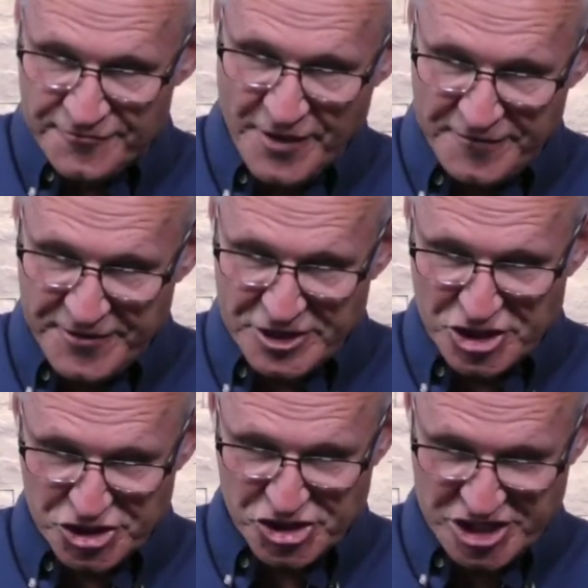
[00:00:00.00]

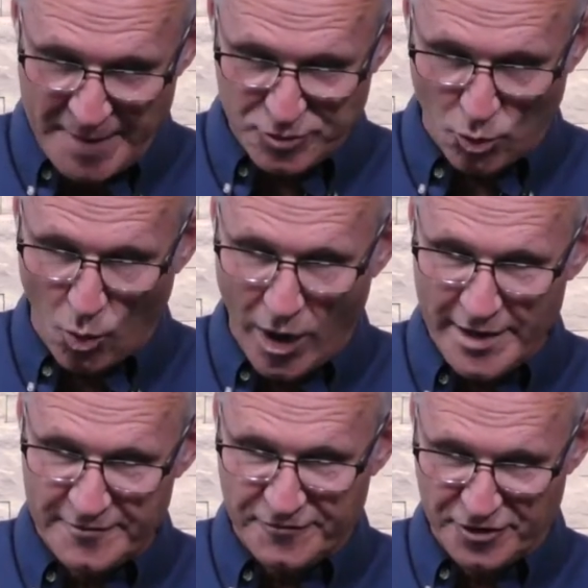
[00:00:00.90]
Ephesians chapter
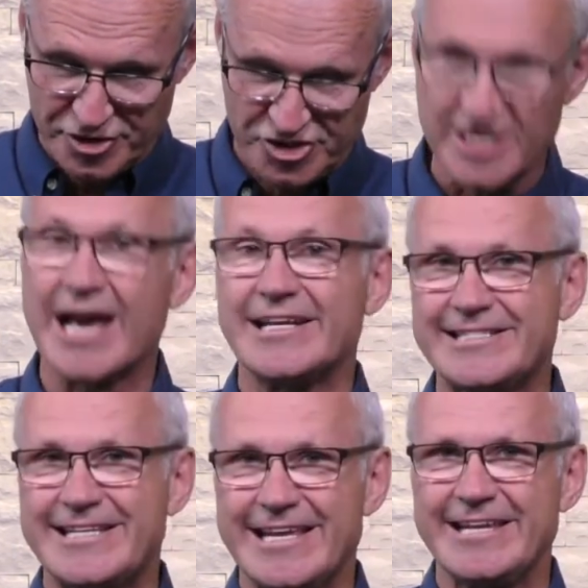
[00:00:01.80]
1, verse
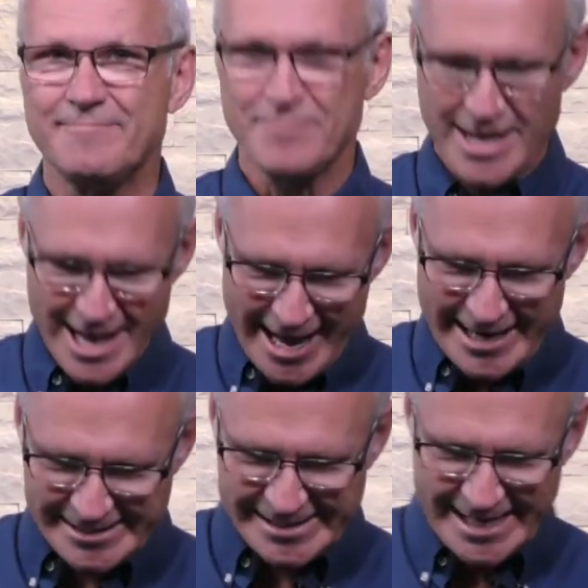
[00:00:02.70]
19. And
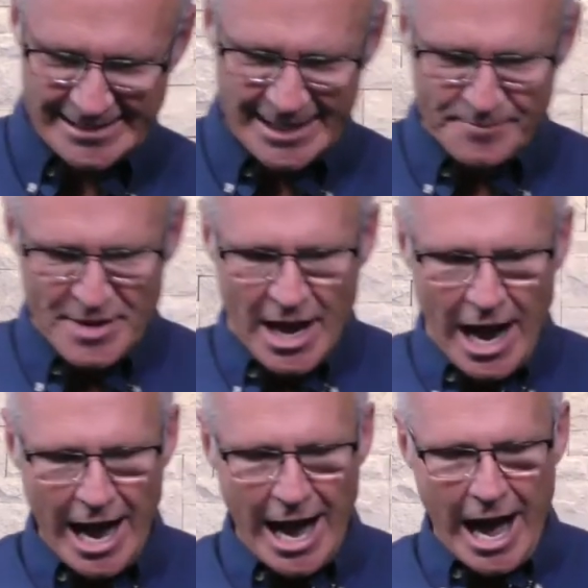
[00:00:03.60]
it says,
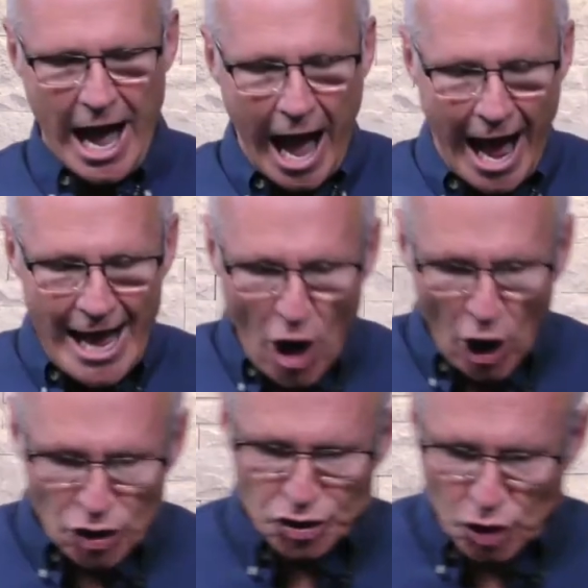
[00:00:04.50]
I
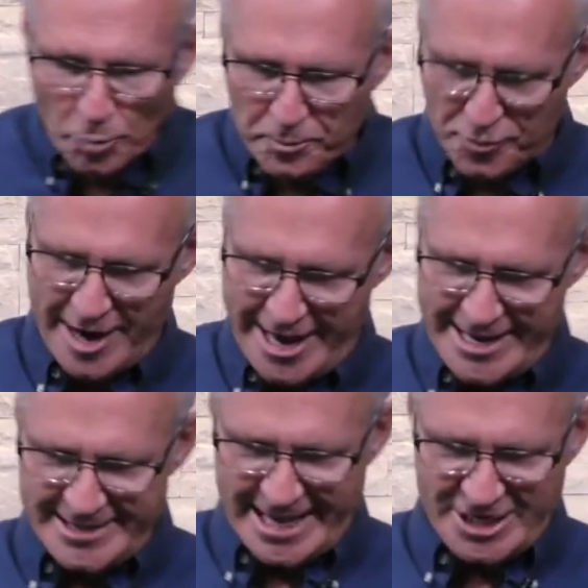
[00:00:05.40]
also
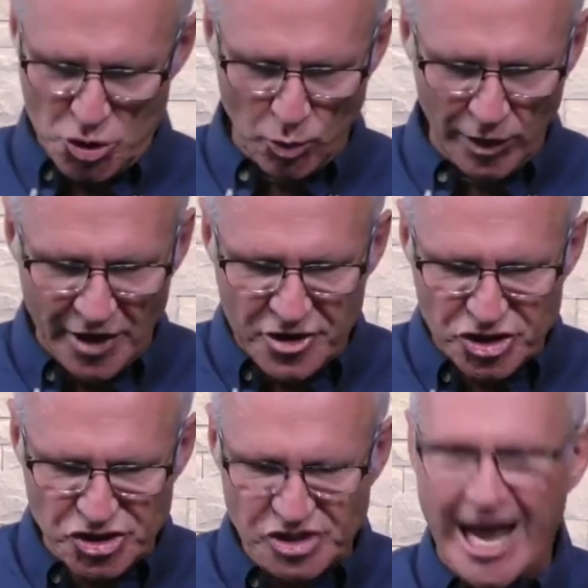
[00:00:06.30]
pray that you will
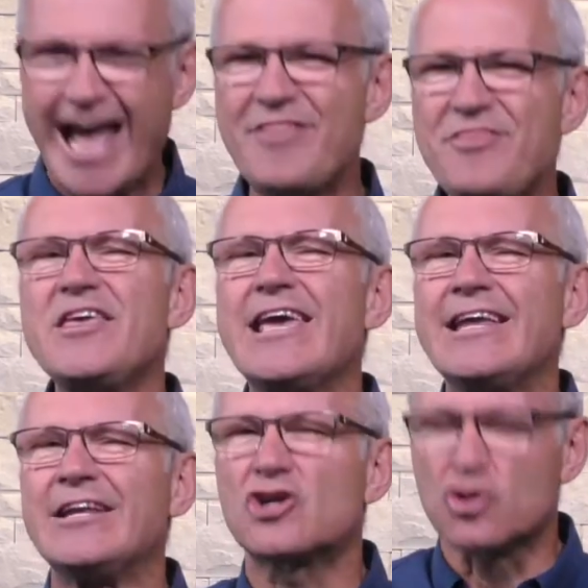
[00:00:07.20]
understand the
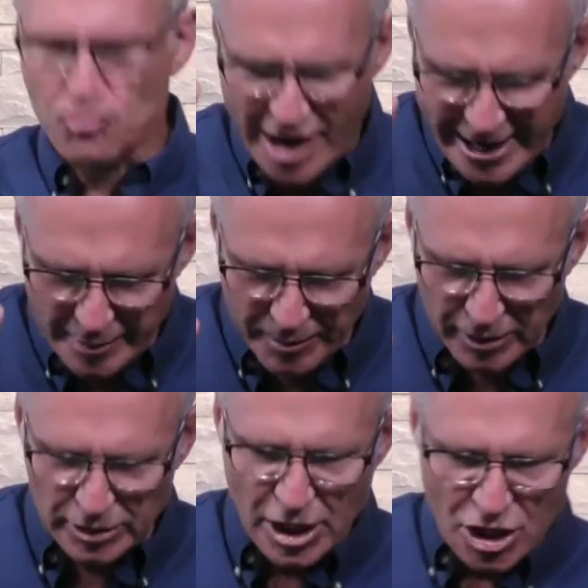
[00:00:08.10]

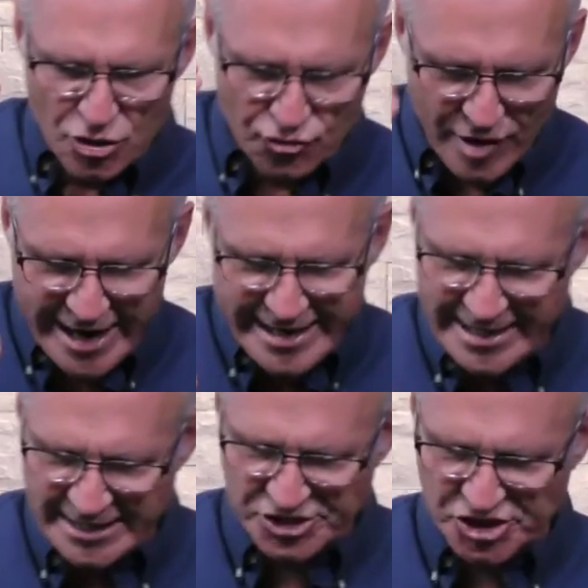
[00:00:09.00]
incredible
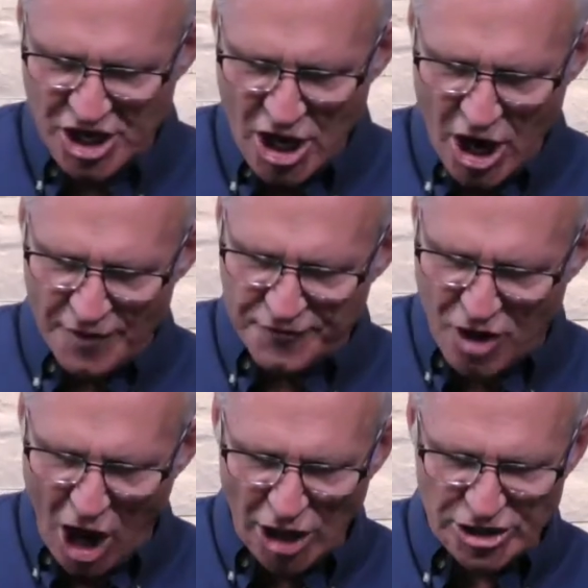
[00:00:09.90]
greatness of
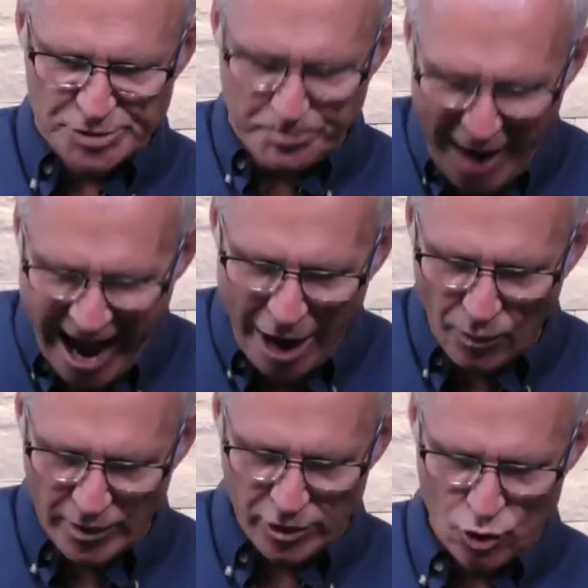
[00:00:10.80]
God's
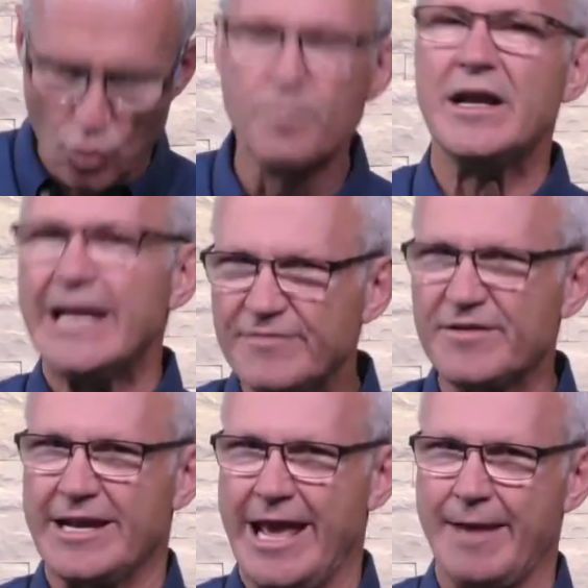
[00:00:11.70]
power who believe
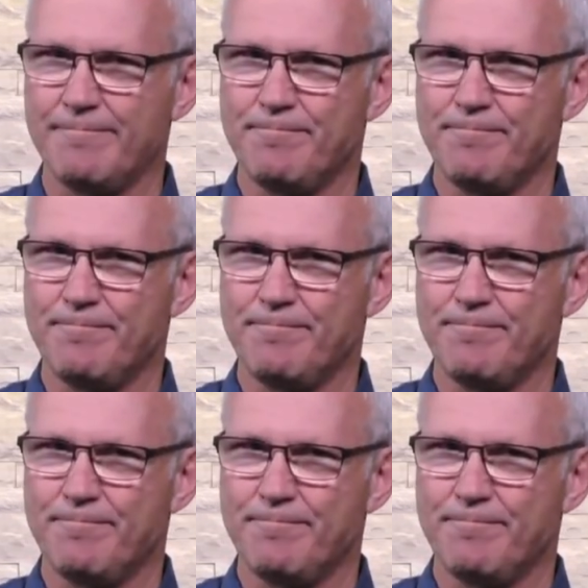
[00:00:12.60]
in Him.